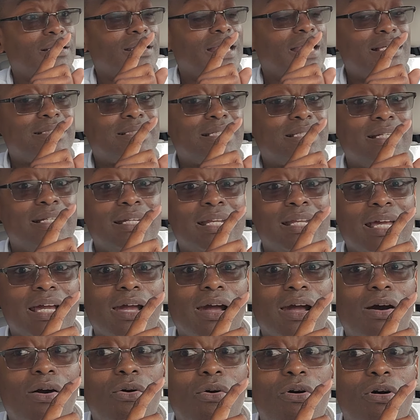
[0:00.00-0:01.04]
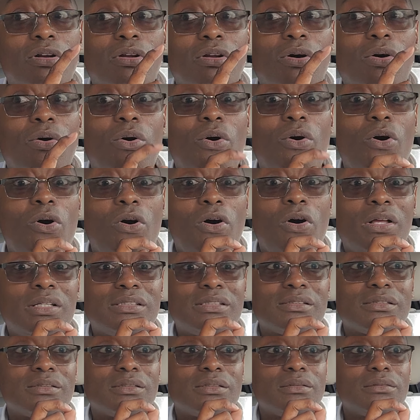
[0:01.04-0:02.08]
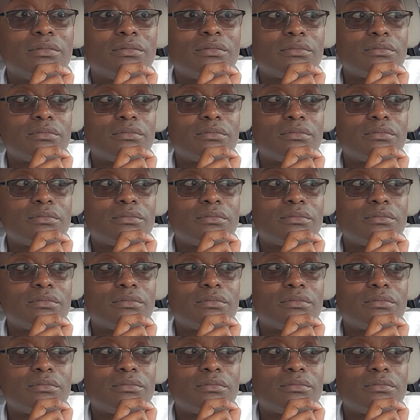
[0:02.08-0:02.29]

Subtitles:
That's a nigga on a horse.